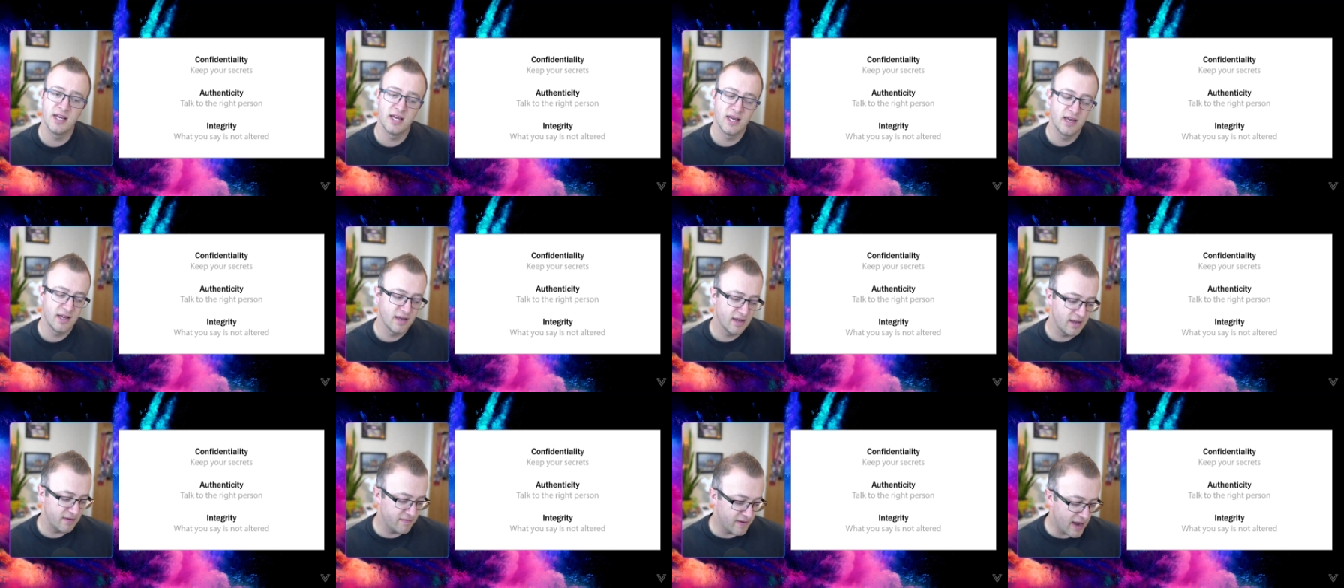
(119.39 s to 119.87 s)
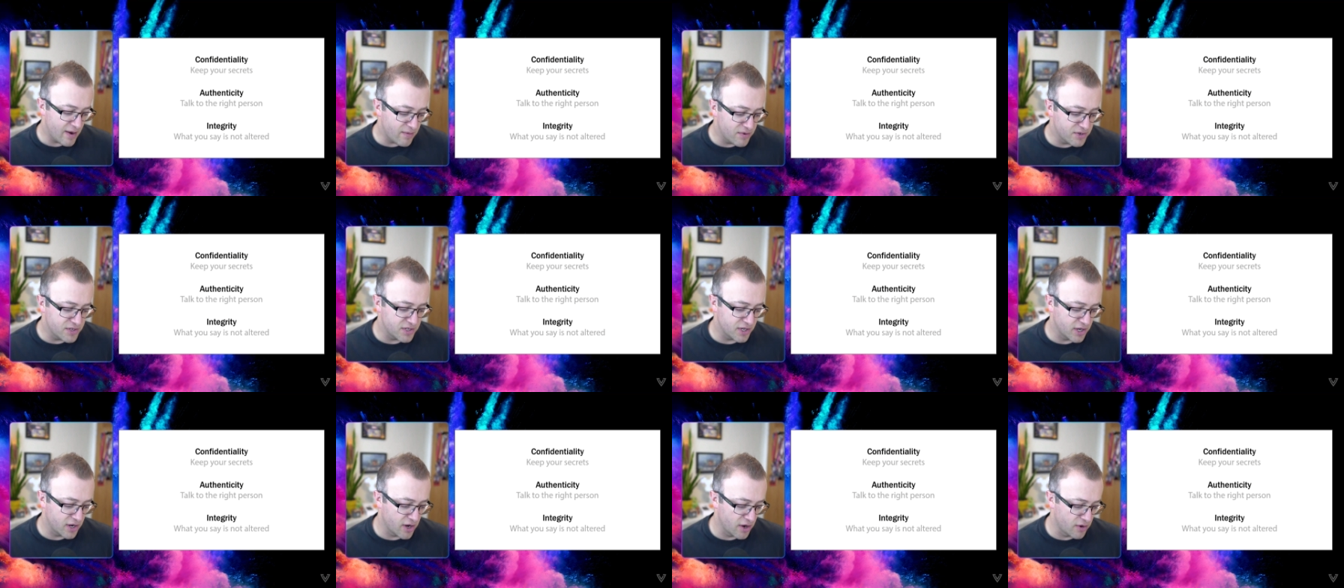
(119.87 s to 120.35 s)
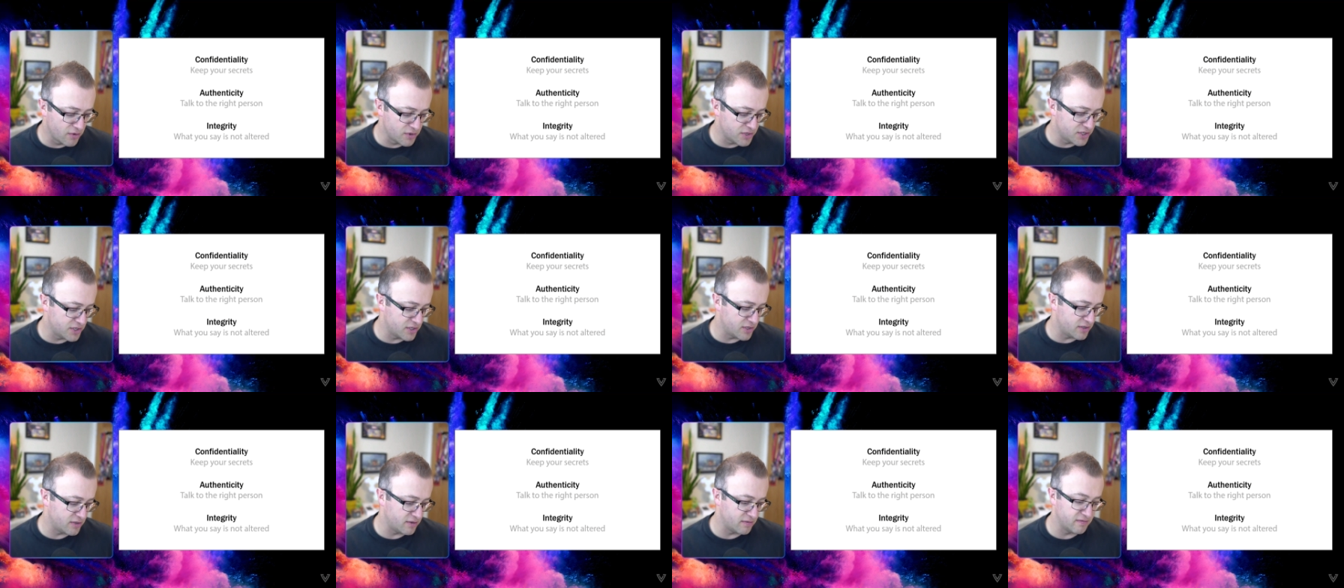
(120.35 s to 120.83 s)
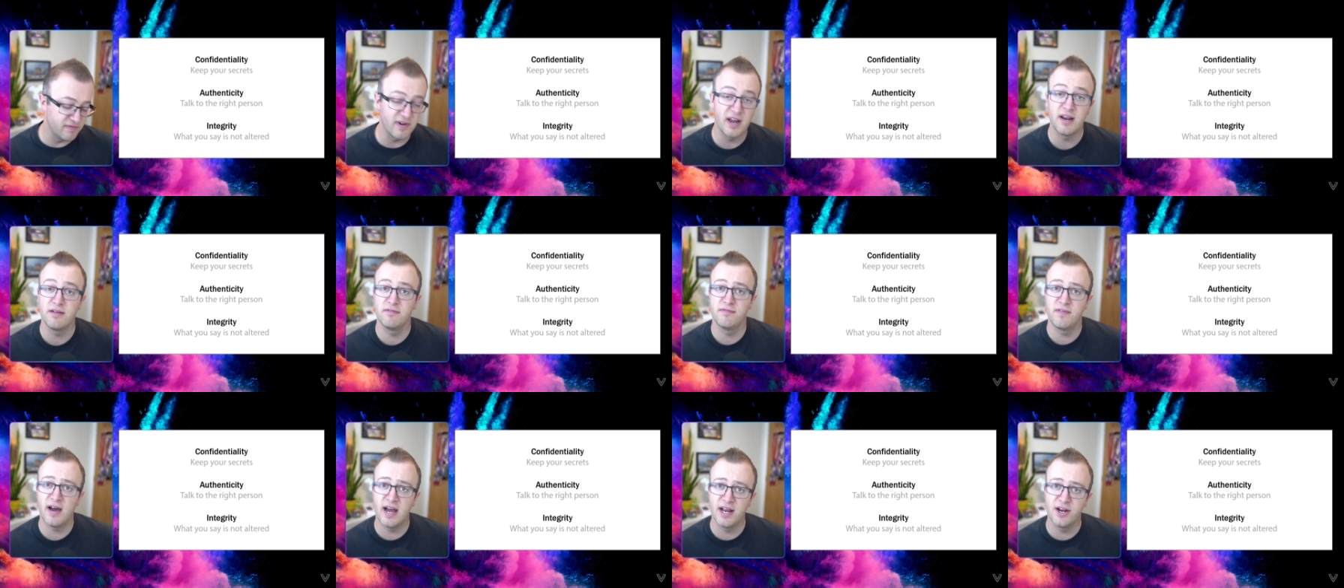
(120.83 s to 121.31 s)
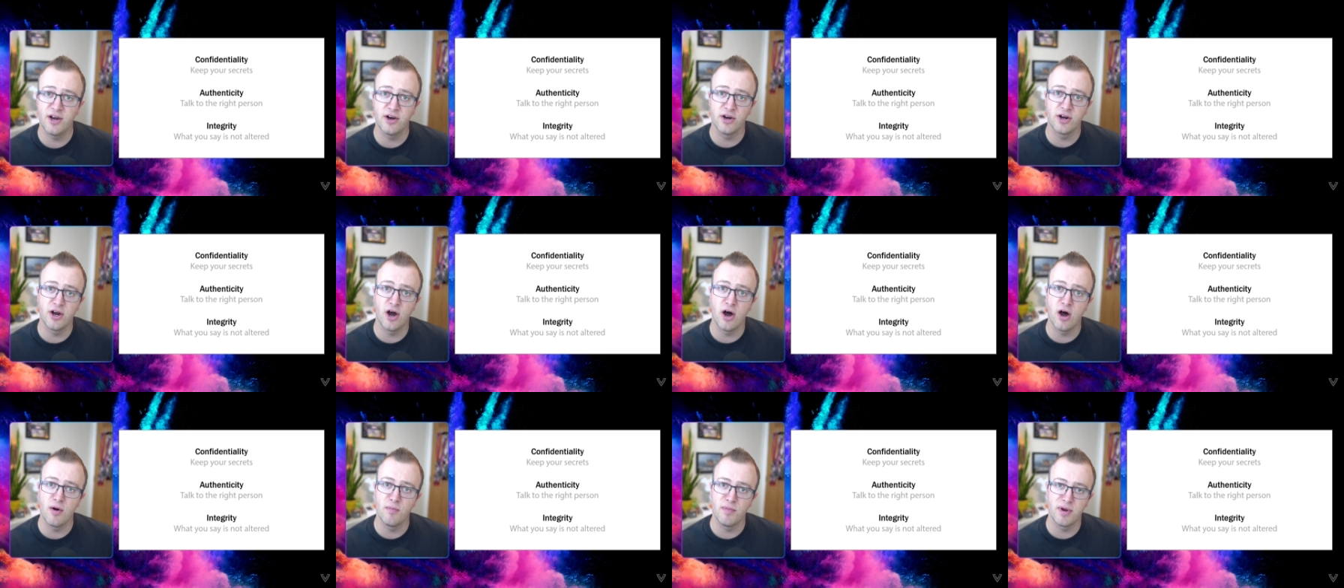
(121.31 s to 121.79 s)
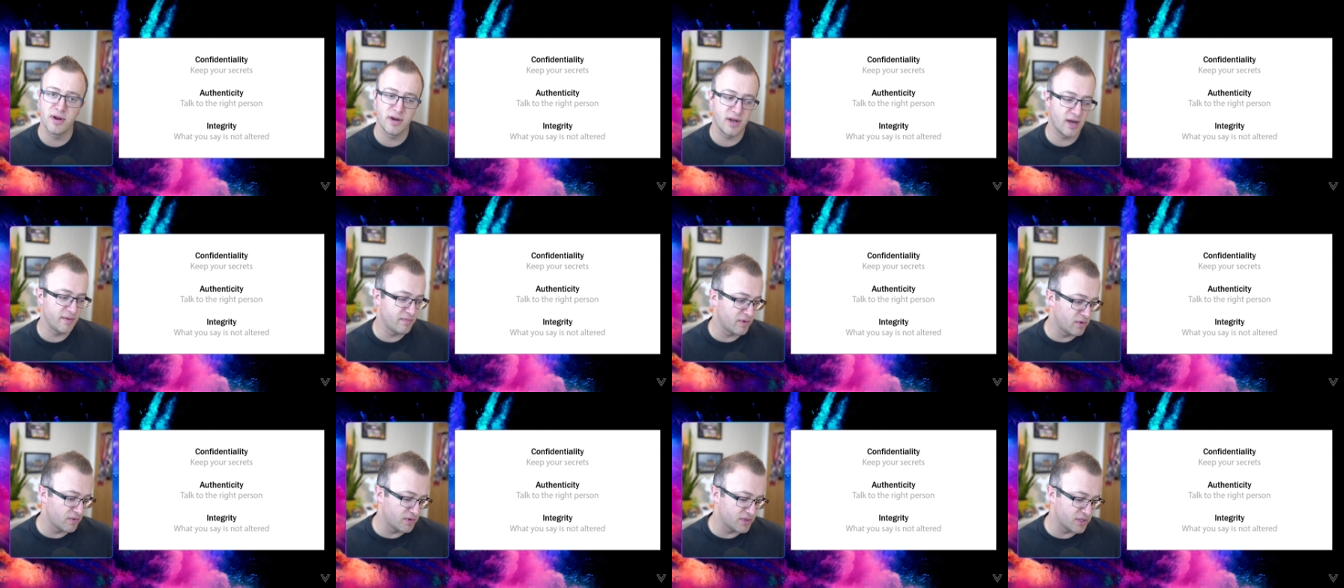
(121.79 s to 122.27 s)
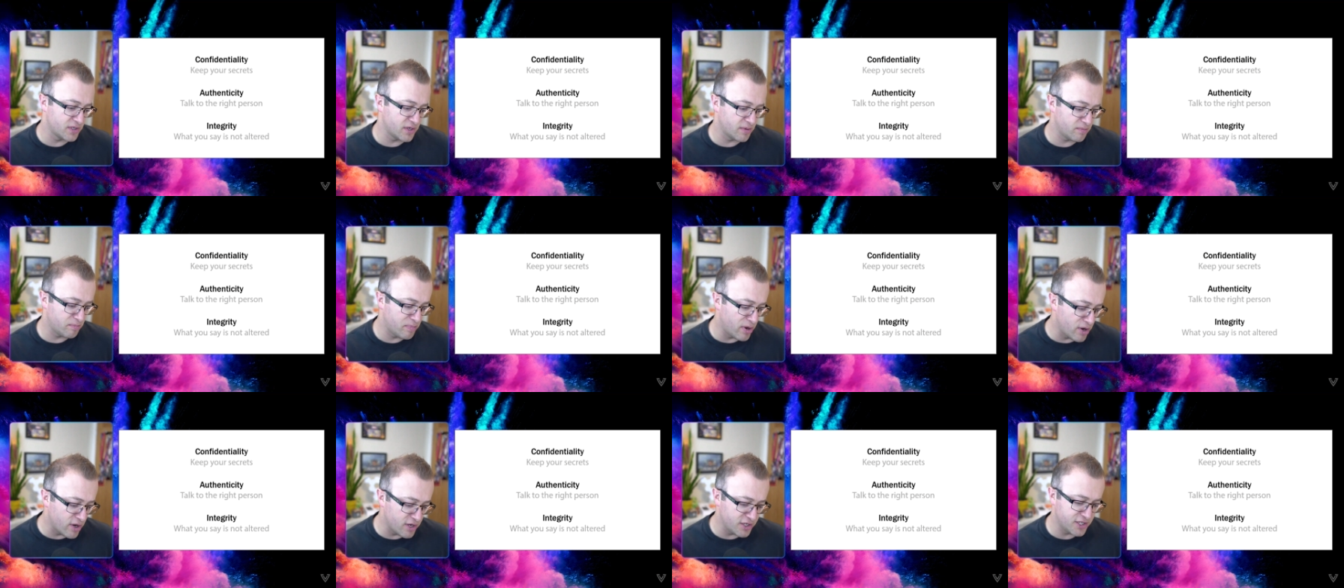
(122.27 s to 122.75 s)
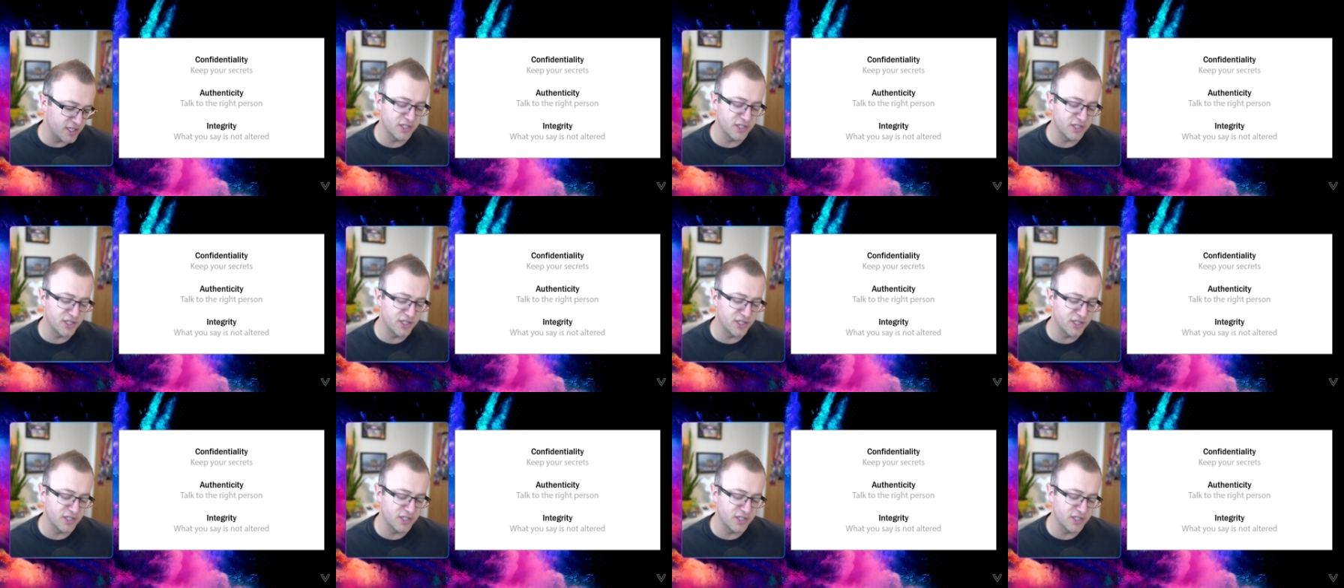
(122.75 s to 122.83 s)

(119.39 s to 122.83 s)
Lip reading: If I want to go to Venafi.com and I'm going to purchase